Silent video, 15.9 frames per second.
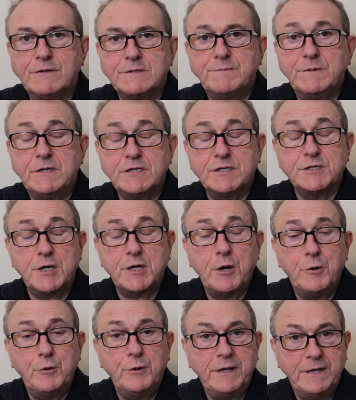to be
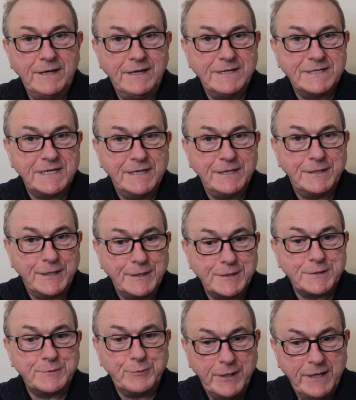so easy
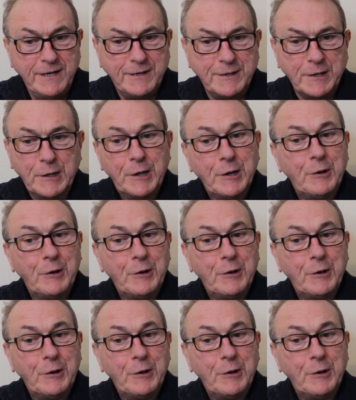this week.